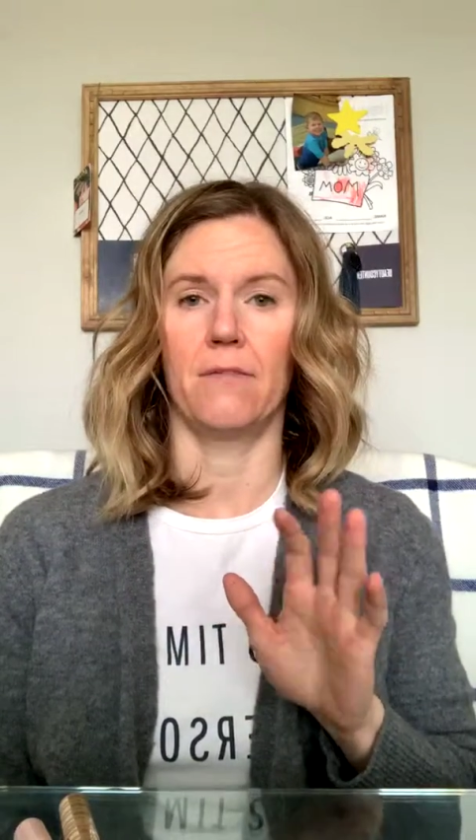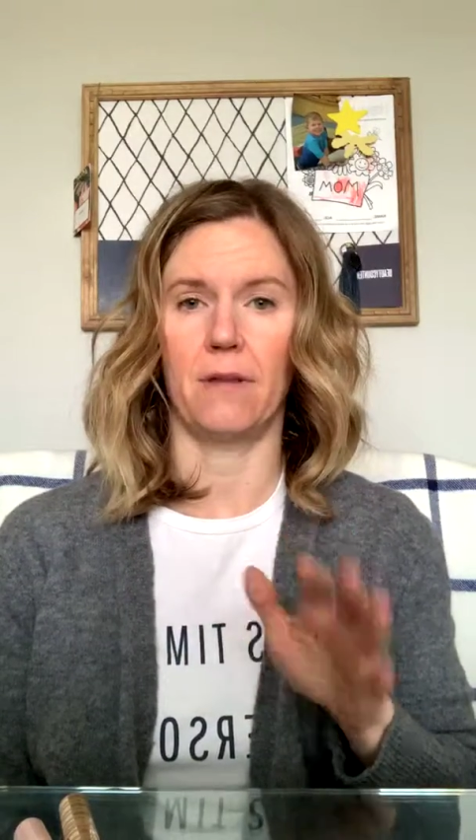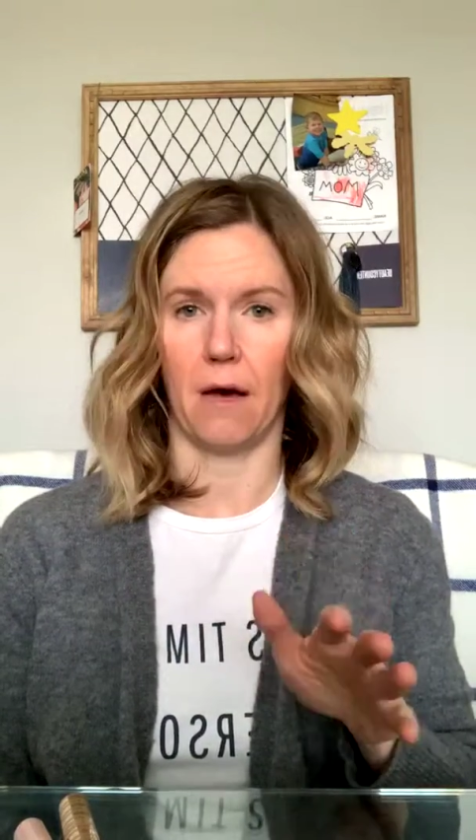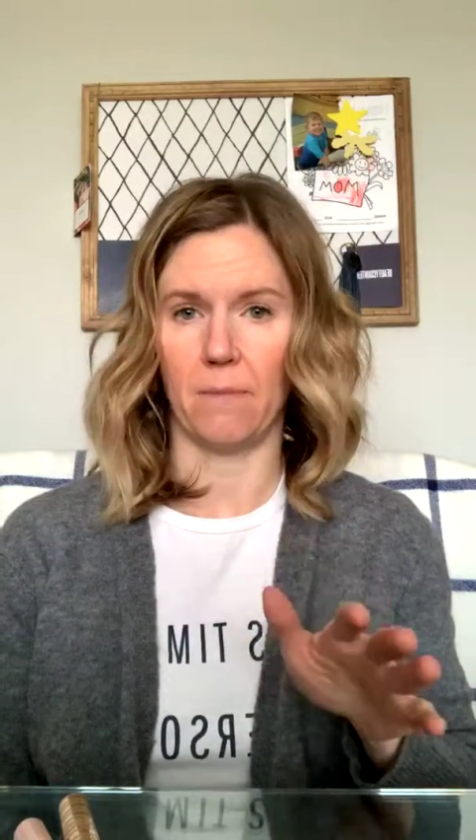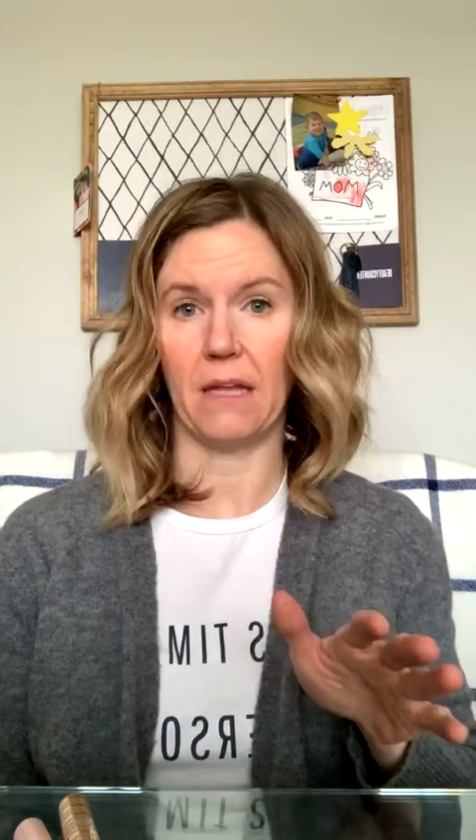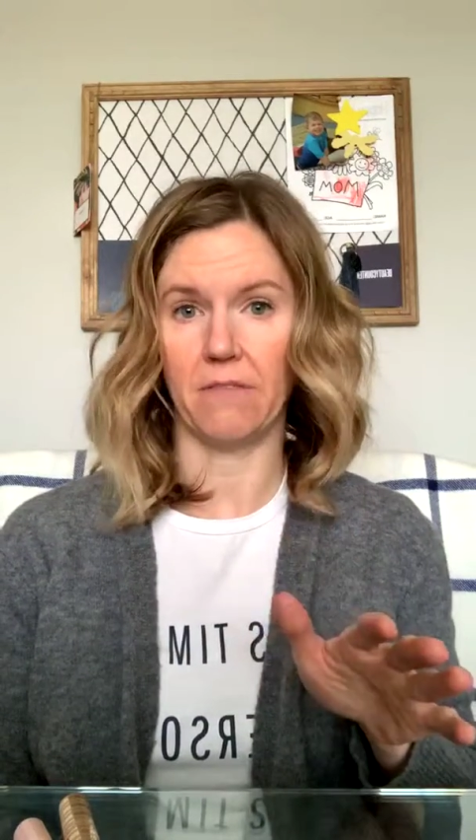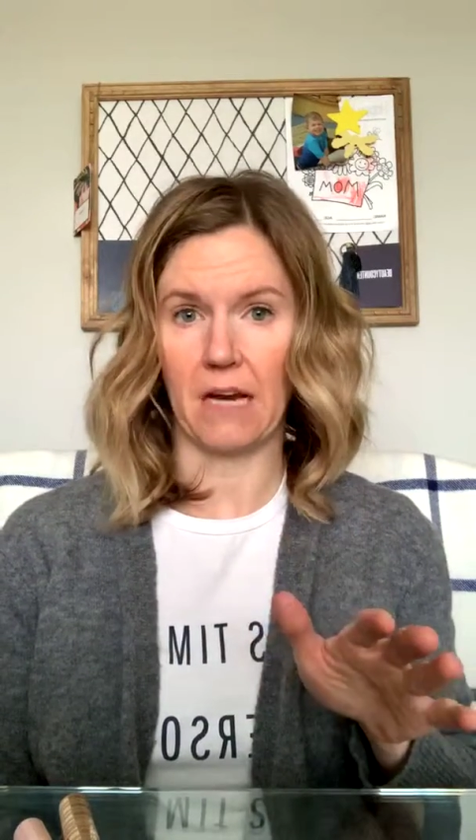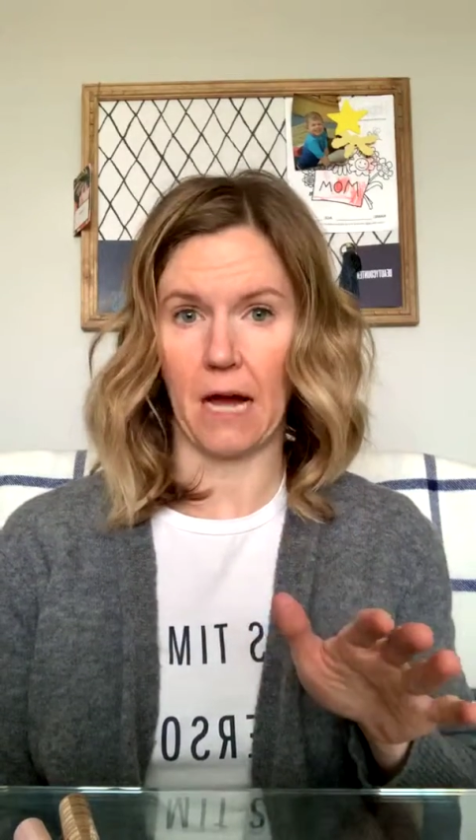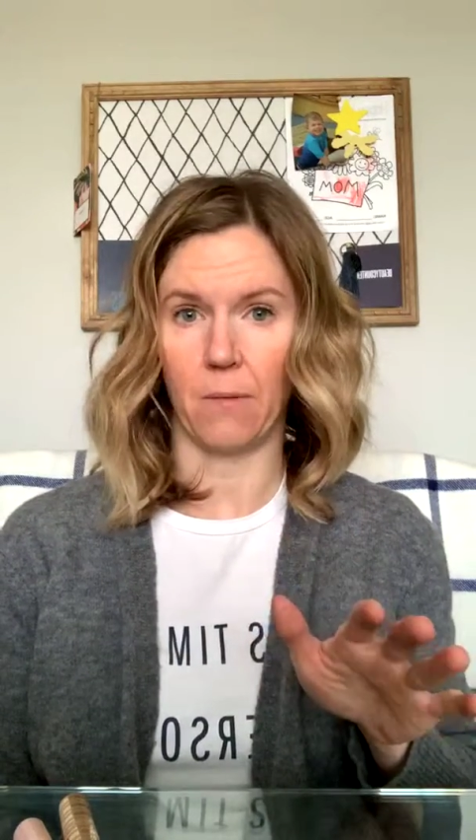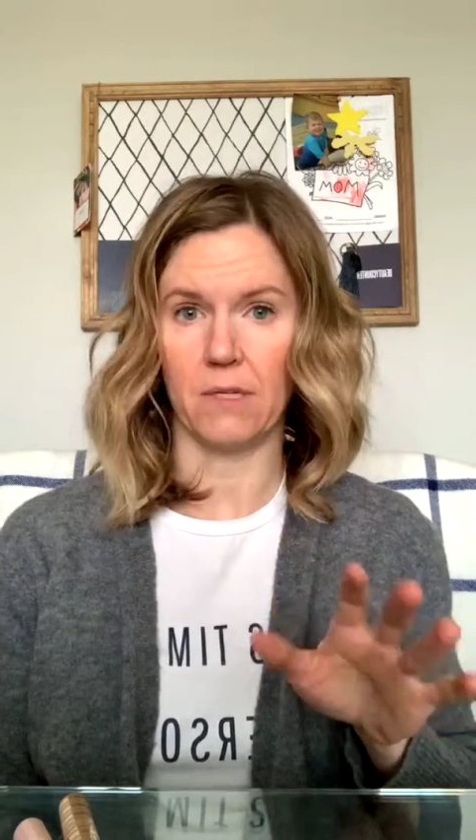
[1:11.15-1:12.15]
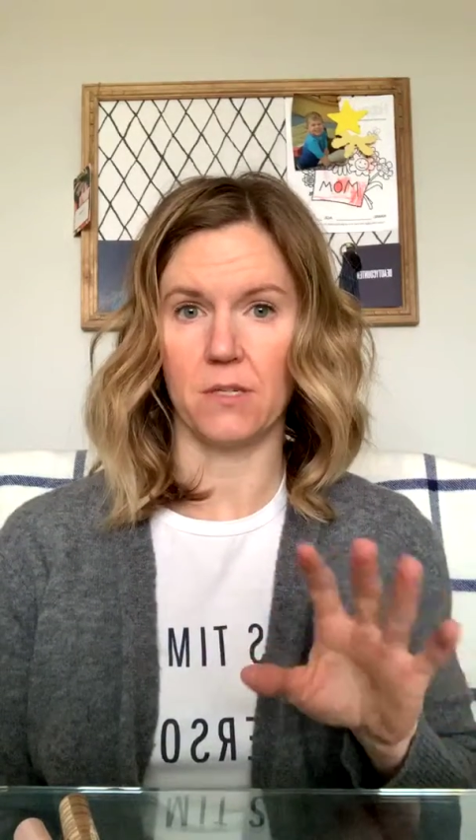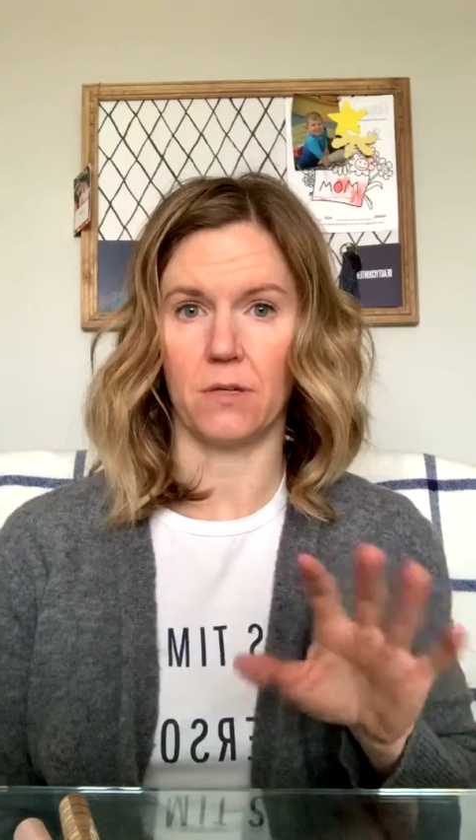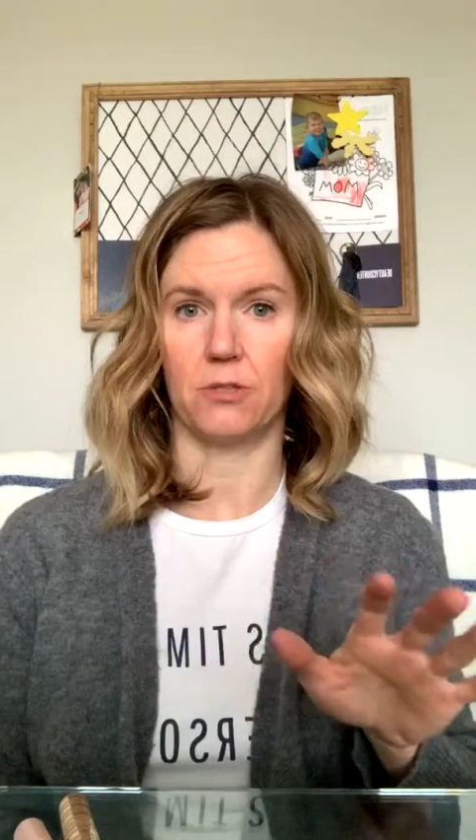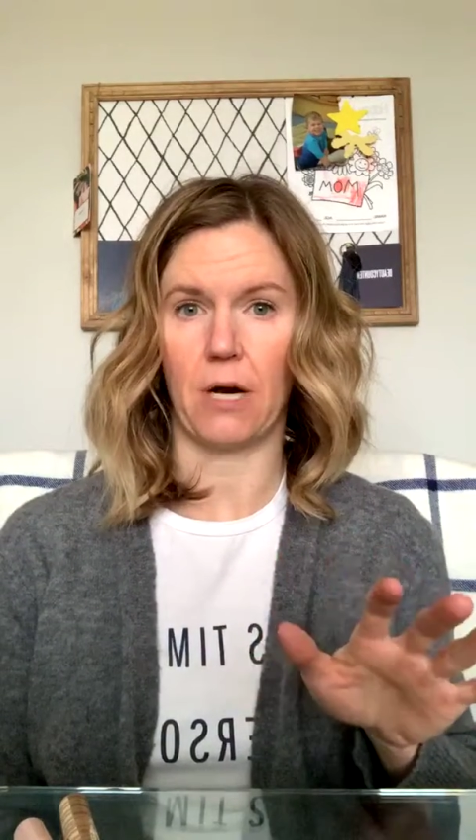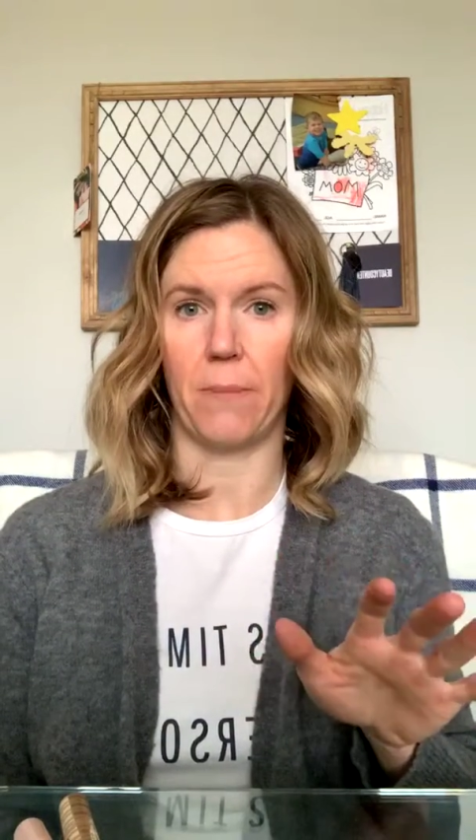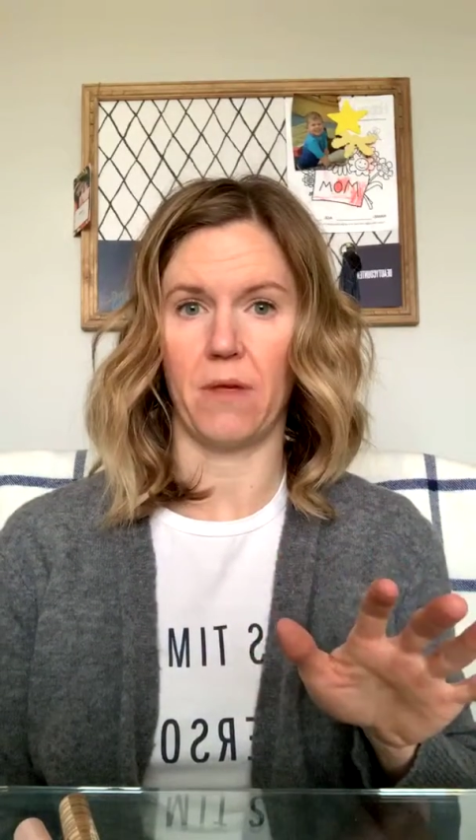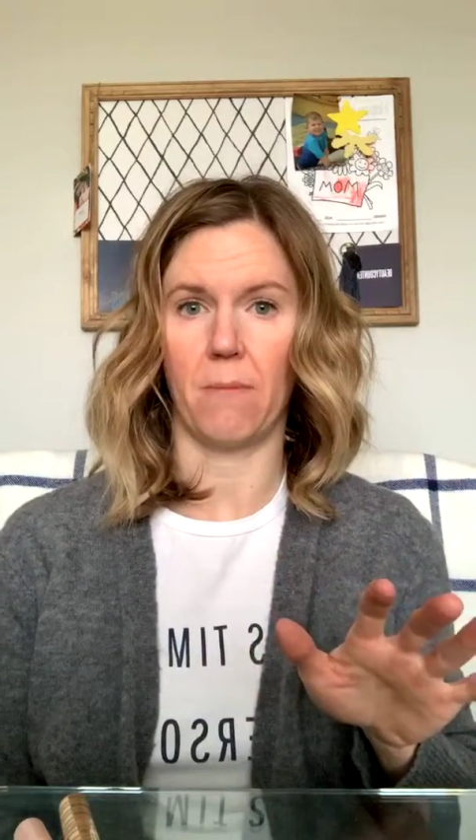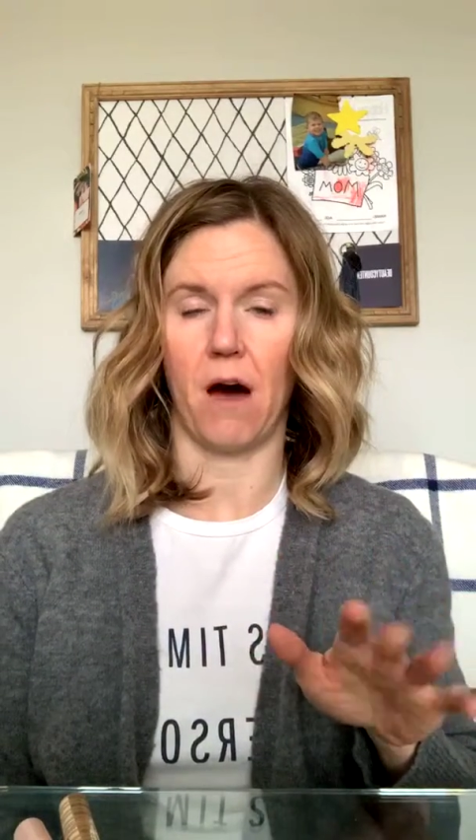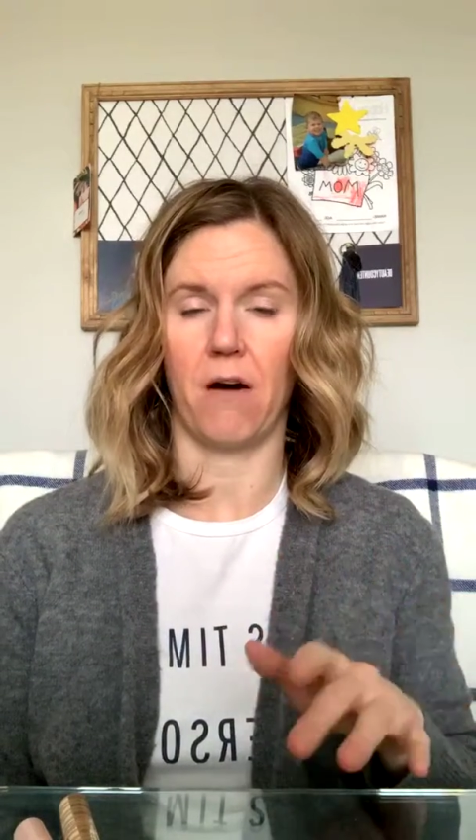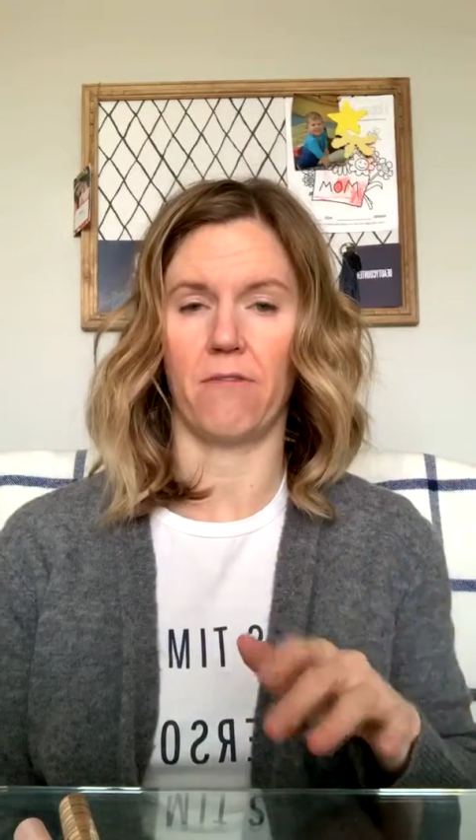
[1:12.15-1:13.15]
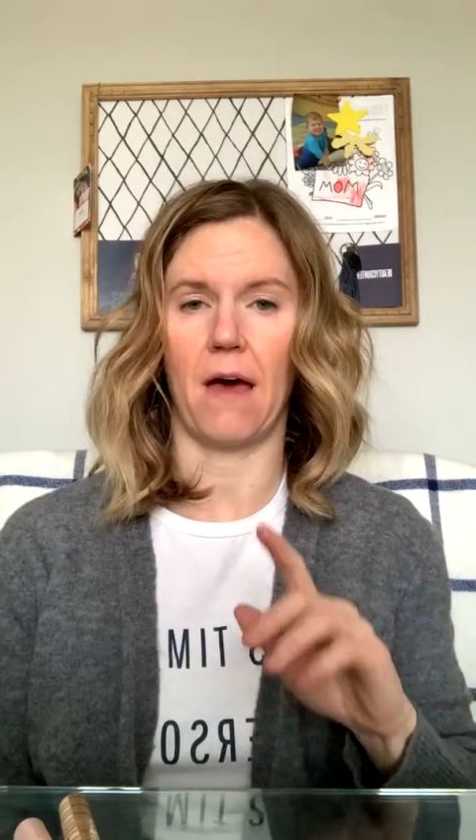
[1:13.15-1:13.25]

They live in Iowa, so he'll drop them off